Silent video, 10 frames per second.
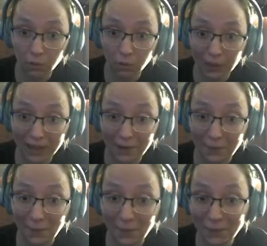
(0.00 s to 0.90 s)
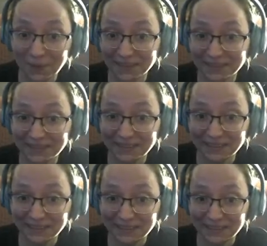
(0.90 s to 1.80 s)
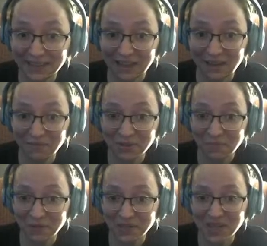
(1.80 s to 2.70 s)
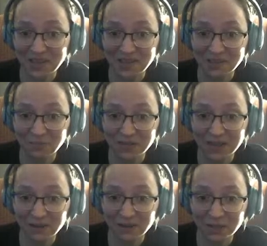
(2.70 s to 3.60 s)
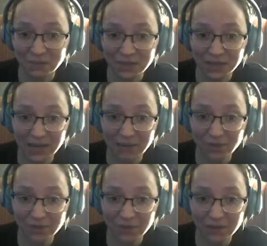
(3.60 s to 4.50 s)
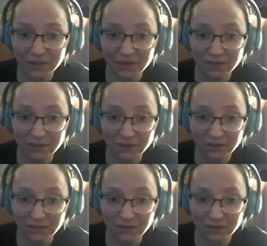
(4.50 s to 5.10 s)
Hello? I was almost thinking this was not going to be a game with a monster.